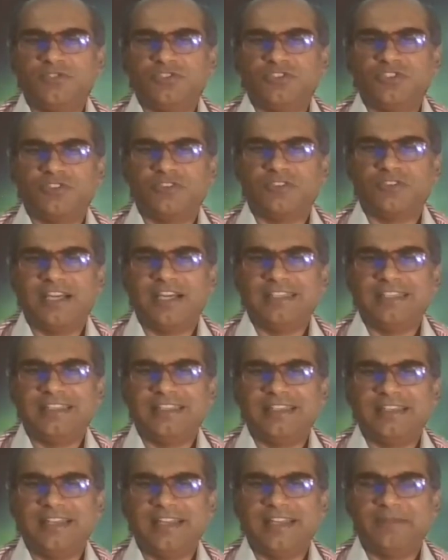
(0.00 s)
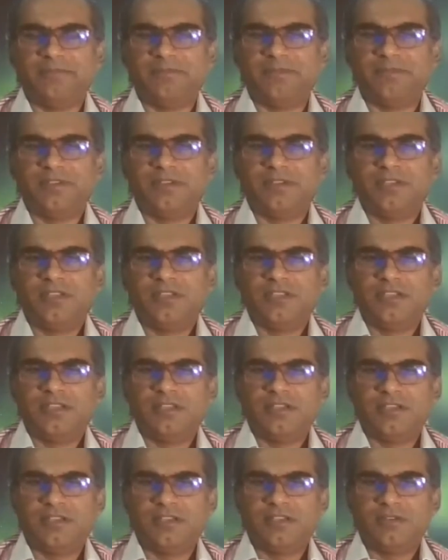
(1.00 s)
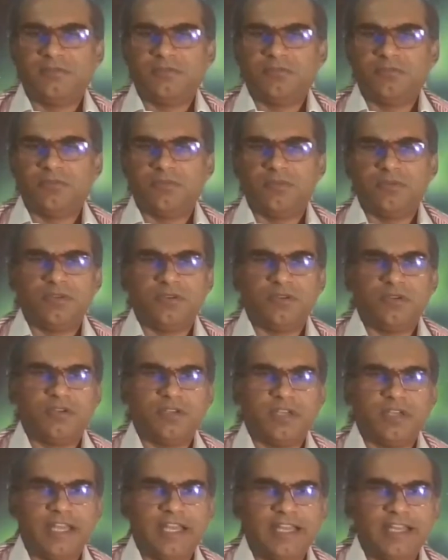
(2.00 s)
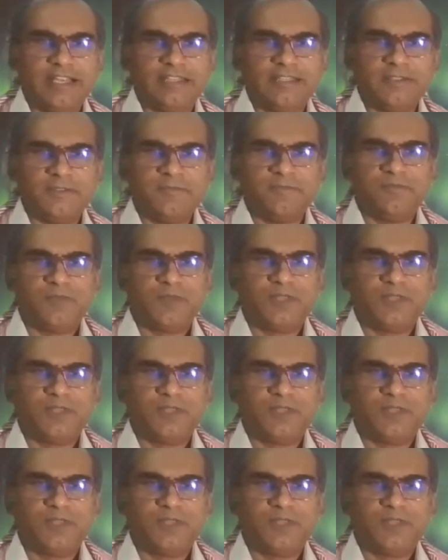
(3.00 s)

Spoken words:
which require the rape, and